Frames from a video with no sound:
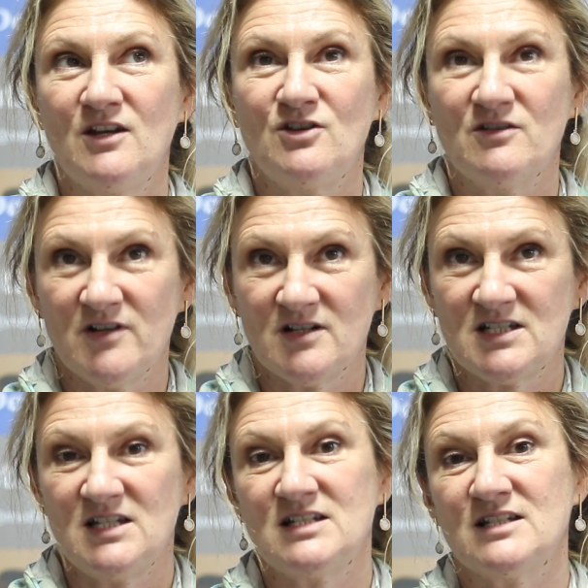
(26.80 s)

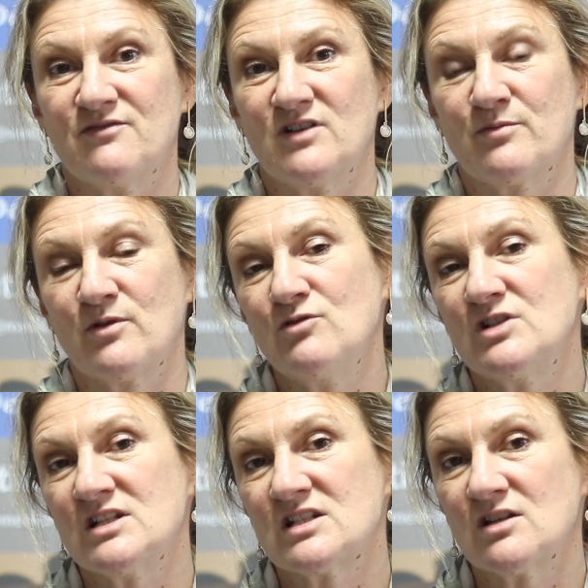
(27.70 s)
universities and different
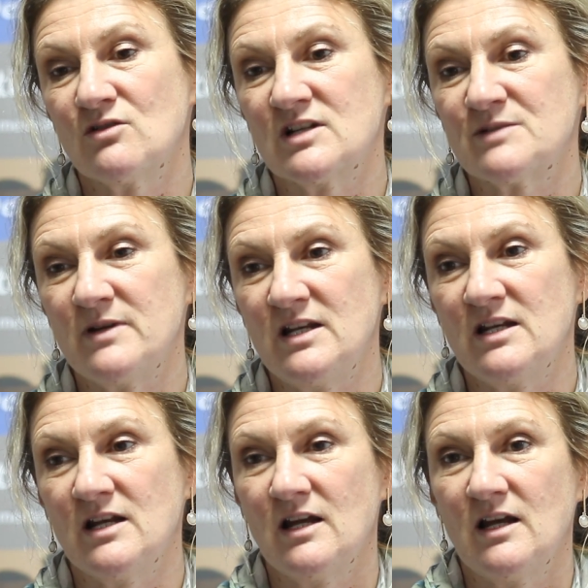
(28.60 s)
approaches, so it's been